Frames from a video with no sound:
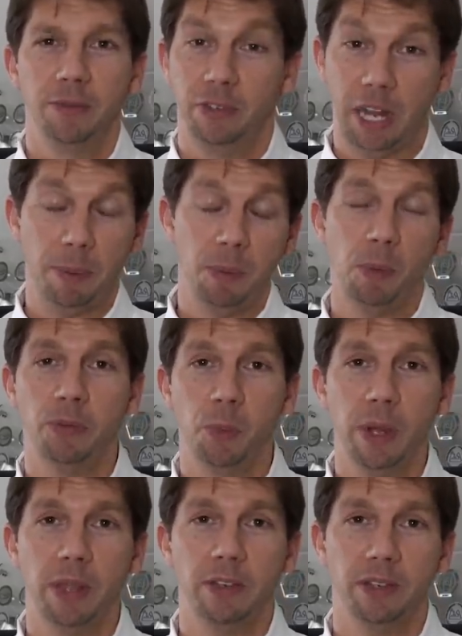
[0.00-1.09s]
Verstappen wasn't
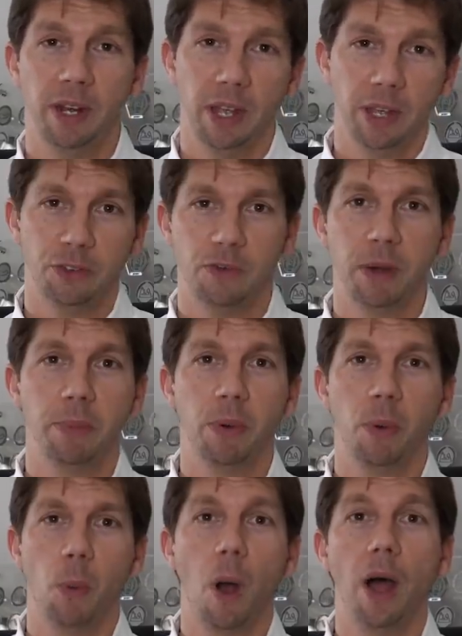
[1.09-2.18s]
with us, and I asked Red
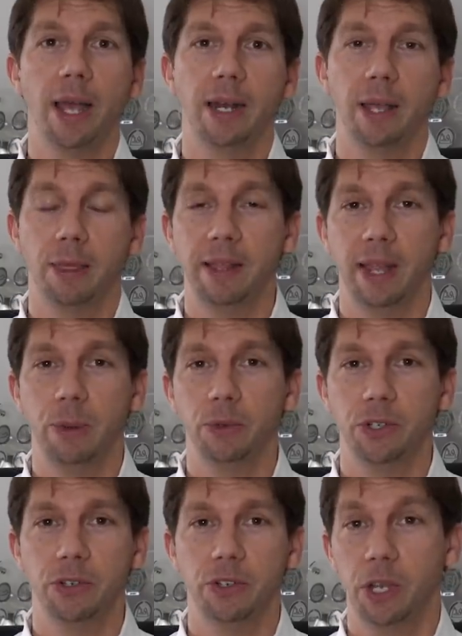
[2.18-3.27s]
Bull why, and I think that
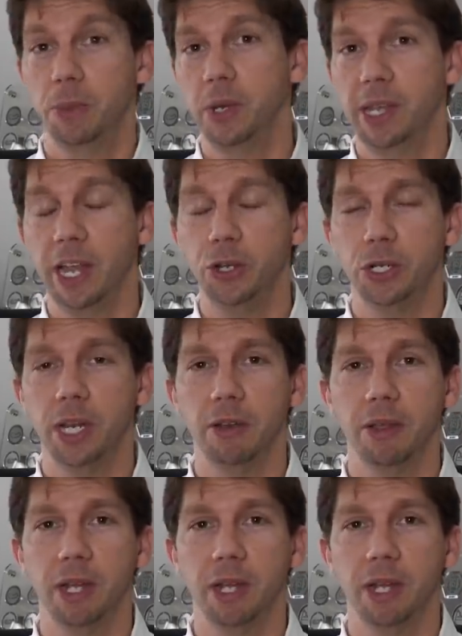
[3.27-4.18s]
was just a communication error.